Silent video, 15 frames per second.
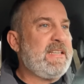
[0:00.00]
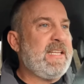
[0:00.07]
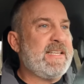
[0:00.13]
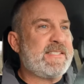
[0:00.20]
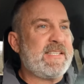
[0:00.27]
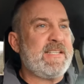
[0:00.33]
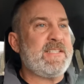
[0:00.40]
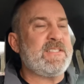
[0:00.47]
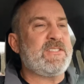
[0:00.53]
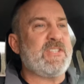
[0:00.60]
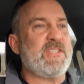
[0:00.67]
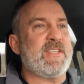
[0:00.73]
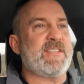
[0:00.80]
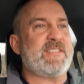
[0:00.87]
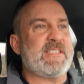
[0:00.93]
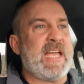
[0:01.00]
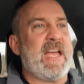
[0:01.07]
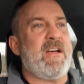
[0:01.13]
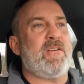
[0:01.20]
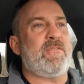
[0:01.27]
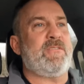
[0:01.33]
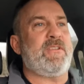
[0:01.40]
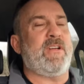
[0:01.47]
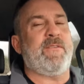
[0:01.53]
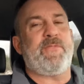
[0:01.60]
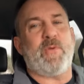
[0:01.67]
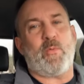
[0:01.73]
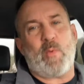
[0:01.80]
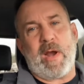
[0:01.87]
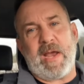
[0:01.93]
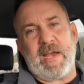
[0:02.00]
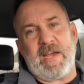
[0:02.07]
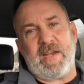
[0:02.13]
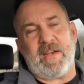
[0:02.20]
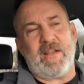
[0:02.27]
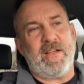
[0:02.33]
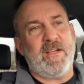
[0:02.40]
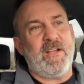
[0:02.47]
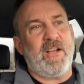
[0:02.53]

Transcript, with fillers: listened to the sound of the rain